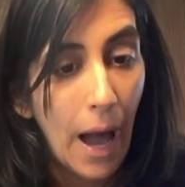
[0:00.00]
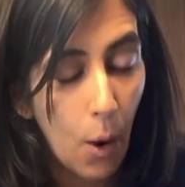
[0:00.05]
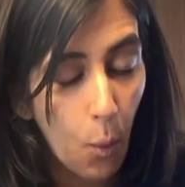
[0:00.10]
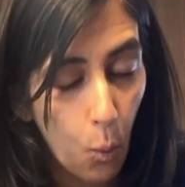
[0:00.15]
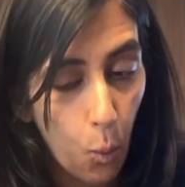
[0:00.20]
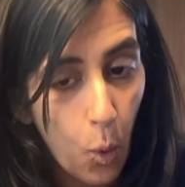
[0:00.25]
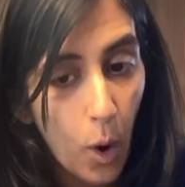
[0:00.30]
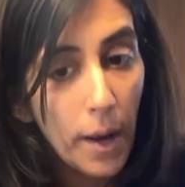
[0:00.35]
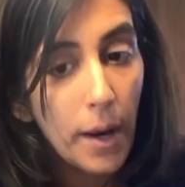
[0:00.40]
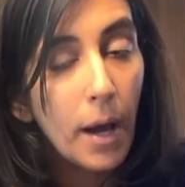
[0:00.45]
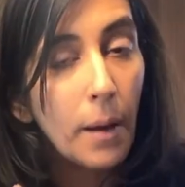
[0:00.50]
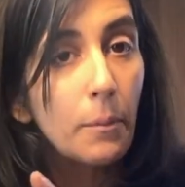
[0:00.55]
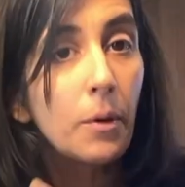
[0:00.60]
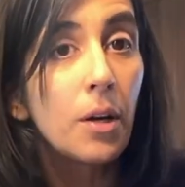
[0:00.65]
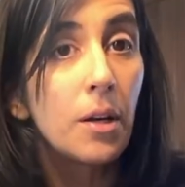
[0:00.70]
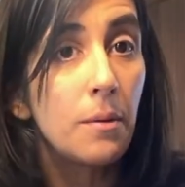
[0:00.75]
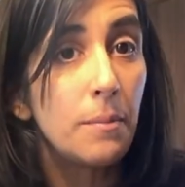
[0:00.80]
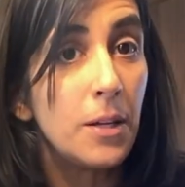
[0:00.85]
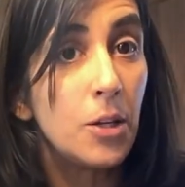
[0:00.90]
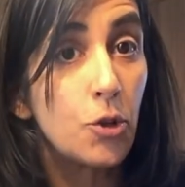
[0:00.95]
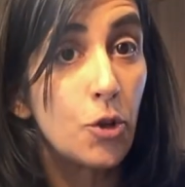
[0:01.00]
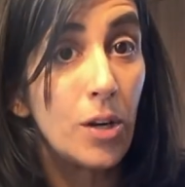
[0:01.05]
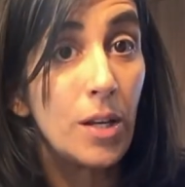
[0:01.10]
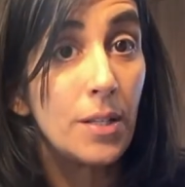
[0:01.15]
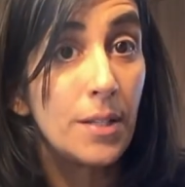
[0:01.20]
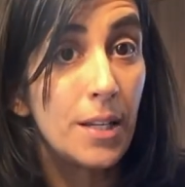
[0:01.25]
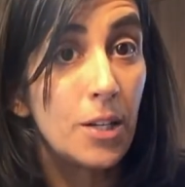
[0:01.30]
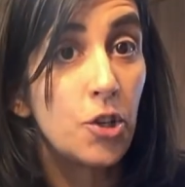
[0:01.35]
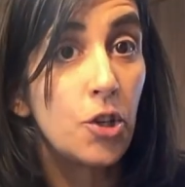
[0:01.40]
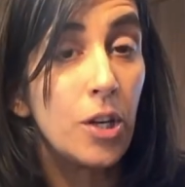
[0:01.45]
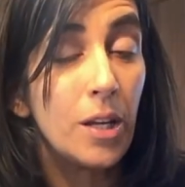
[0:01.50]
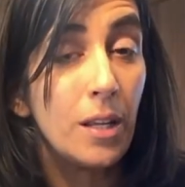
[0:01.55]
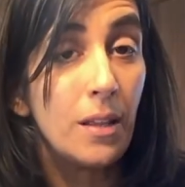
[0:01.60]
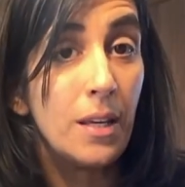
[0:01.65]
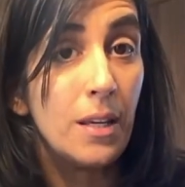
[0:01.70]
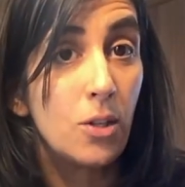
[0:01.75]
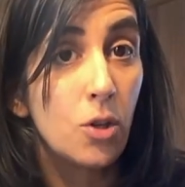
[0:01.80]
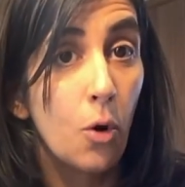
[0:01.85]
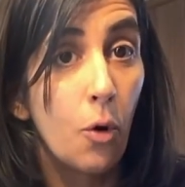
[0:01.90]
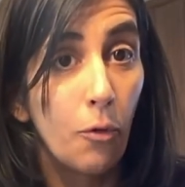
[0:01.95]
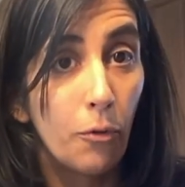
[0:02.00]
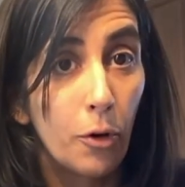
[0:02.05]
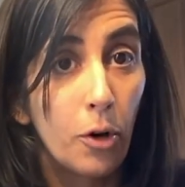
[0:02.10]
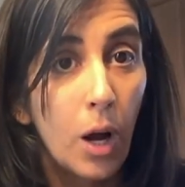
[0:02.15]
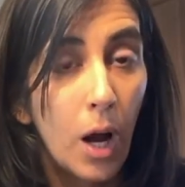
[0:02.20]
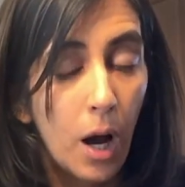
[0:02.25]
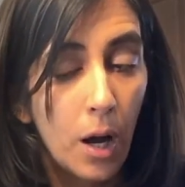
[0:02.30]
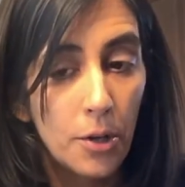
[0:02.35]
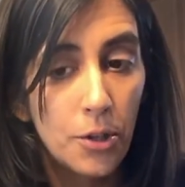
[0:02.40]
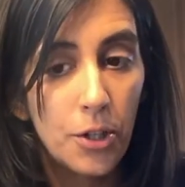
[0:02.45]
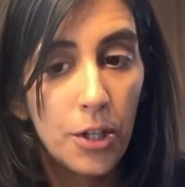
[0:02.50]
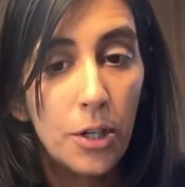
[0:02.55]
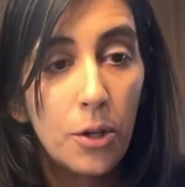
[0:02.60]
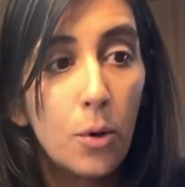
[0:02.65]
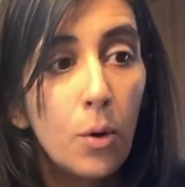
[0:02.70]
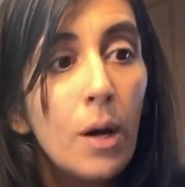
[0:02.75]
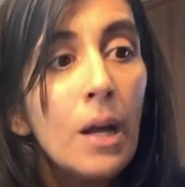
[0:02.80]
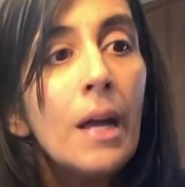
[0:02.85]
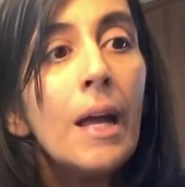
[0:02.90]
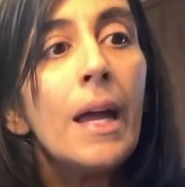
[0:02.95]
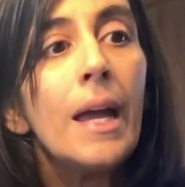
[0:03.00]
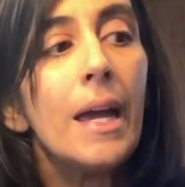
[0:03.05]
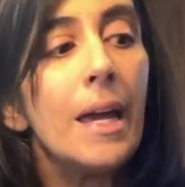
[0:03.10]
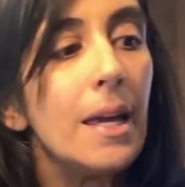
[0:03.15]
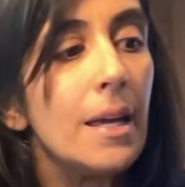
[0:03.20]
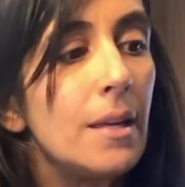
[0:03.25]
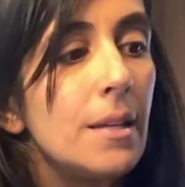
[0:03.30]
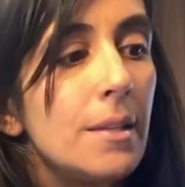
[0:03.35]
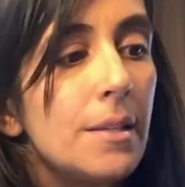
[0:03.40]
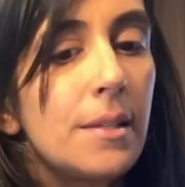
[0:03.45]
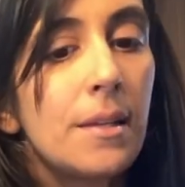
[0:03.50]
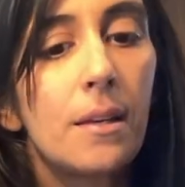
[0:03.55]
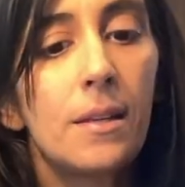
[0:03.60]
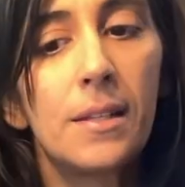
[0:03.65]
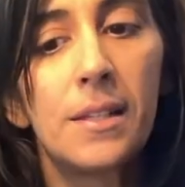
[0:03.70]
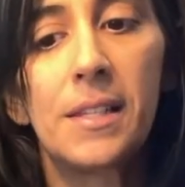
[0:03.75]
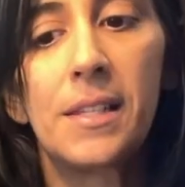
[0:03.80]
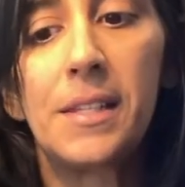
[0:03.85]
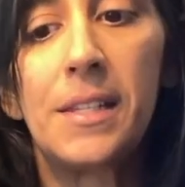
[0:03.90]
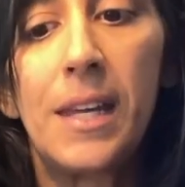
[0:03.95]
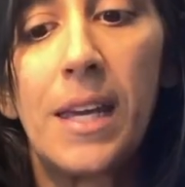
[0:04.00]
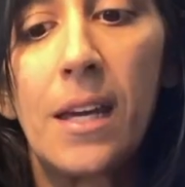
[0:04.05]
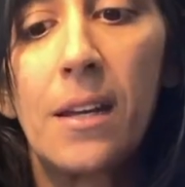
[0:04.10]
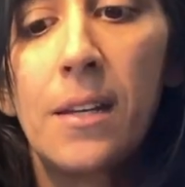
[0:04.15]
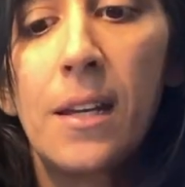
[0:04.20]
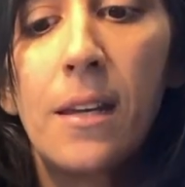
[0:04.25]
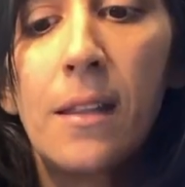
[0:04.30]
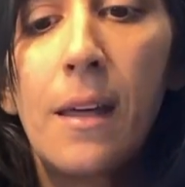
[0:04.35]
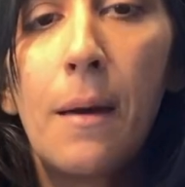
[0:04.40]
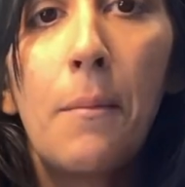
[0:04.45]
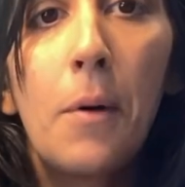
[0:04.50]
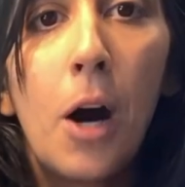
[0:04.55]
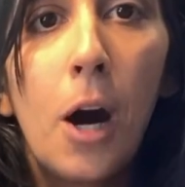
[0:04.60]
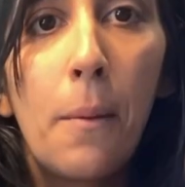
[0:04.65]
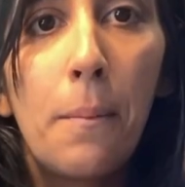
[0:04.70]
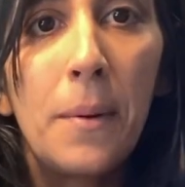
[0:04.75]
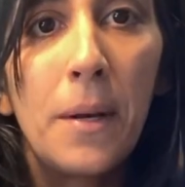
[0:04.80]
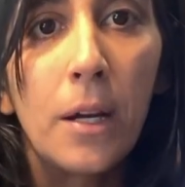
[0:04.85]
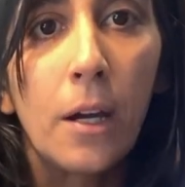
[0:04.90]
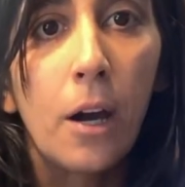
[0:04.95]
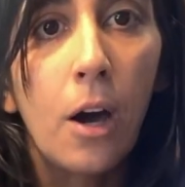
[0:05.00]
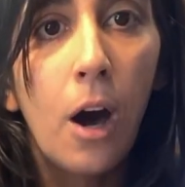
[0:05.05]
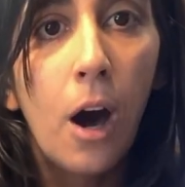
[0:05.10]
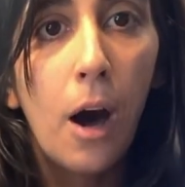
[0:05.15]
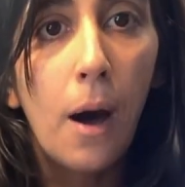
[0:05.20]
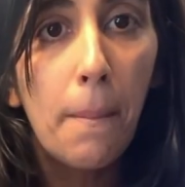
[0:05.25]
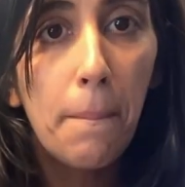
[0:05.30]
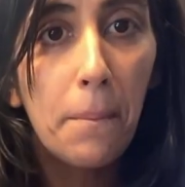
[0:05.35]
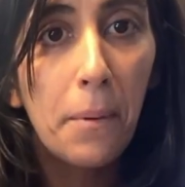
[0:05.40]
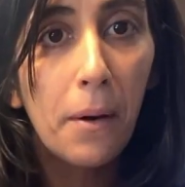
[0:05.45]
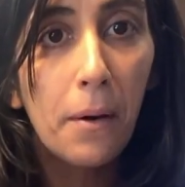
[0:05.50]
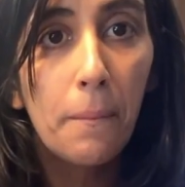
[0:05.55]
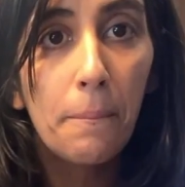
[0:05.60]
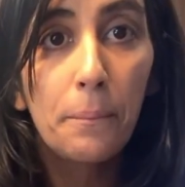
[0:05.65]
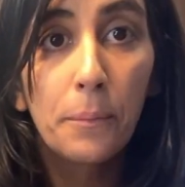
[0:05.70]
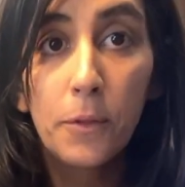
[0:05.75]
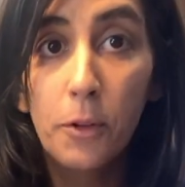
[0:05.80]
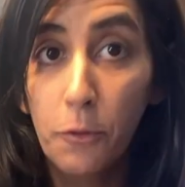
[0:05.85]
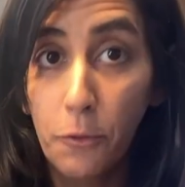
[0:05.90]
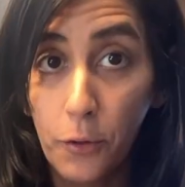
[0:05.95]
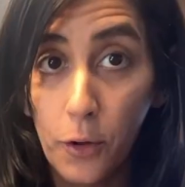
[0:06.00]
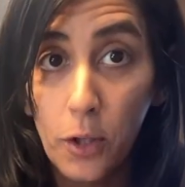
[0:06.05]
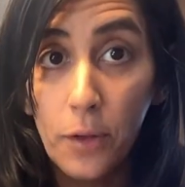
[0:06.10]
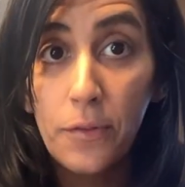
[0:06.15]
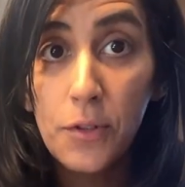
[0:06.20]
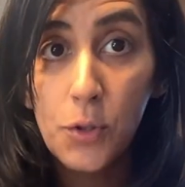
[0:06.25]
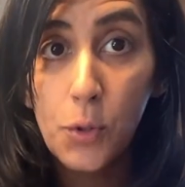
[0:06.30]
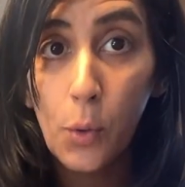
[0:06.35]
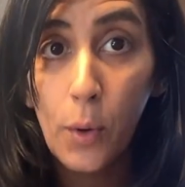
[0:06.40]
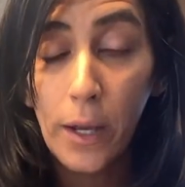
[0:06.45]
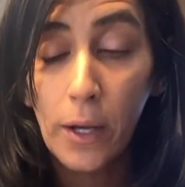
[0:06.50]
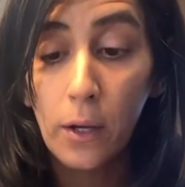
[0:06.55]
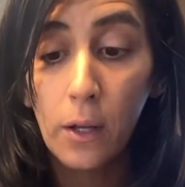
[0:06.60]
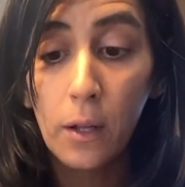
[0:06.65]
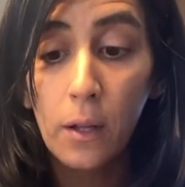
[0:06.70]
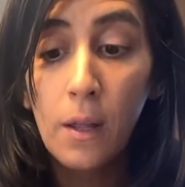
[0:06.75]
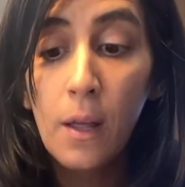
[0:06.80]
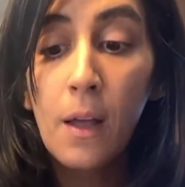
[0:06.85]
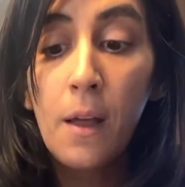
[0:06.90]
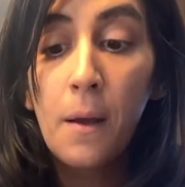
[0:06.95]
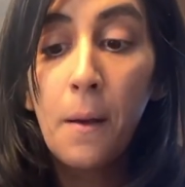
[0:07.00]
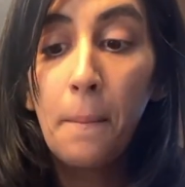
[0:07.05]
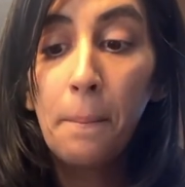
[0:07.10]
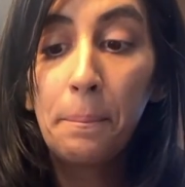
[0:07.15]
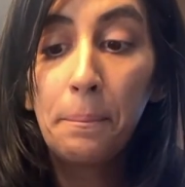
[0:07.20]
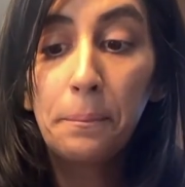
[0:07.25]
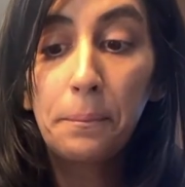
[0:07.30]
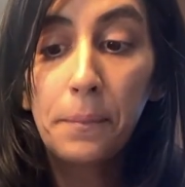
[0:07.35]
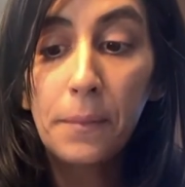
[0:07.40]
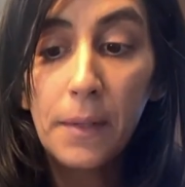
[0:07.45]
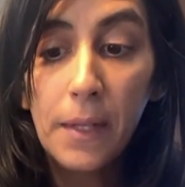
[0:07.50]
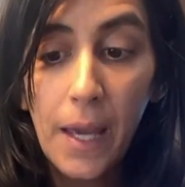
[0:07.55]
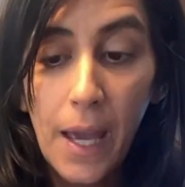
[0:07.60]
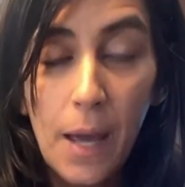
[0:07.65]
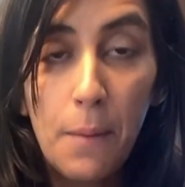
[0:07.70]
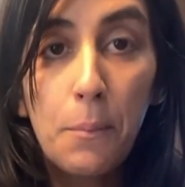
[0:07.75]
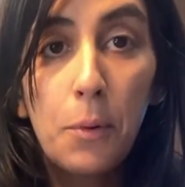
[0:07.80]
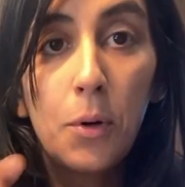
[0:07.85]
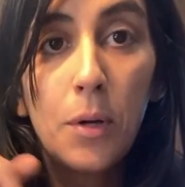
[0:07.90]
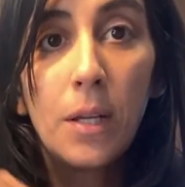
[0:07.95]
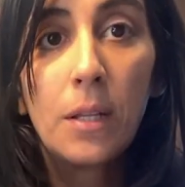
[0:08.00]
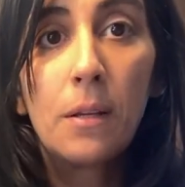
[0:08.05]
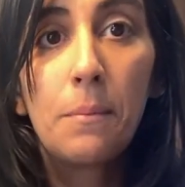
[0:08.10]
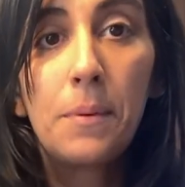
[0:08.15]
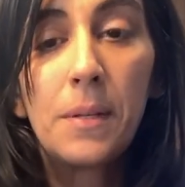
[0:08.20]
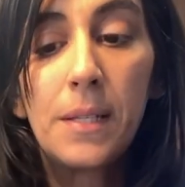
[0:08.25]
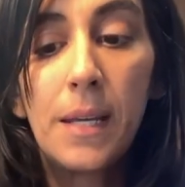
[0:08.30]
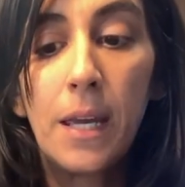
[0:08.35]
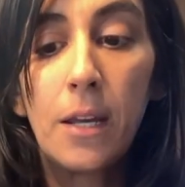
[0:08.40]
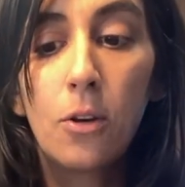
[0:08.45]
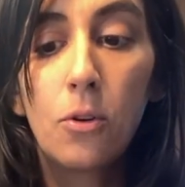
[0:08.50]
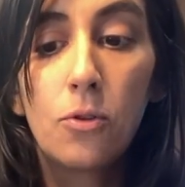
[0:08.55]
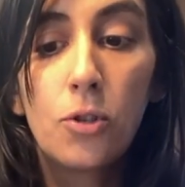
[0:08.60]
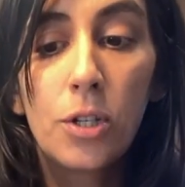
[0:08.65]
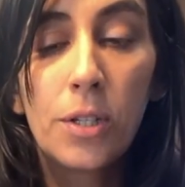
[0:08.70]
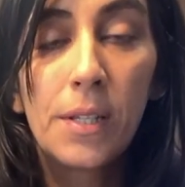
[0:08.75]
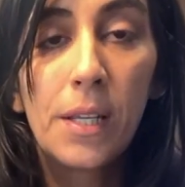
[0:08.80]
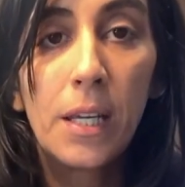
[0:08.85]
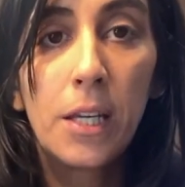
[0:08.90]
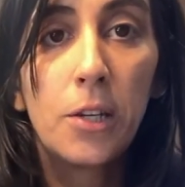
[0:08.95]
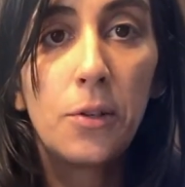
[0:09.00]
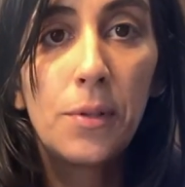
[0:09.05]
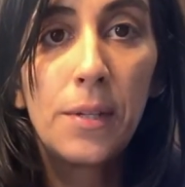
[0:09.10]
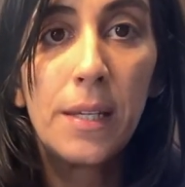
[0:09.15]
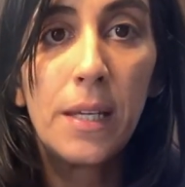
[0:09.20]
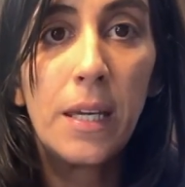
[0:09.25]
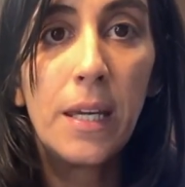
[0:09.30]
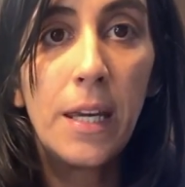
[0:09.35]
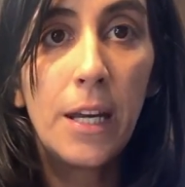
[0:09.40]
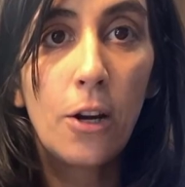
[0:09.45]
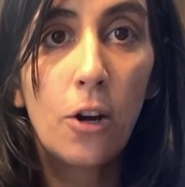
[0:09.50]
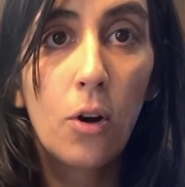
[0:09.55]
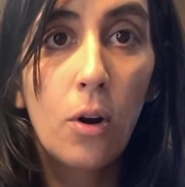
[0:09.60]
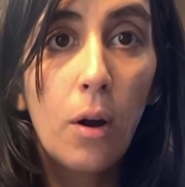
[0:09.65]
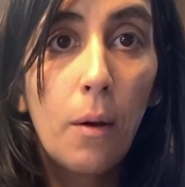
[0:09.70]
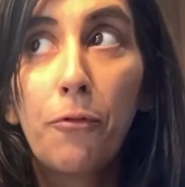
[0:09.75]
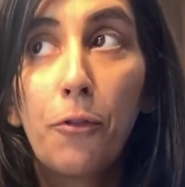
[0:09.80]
what I'm going to be transitioning these over onto, is standing them up in a cup full of soil and putting the potato just like you see here.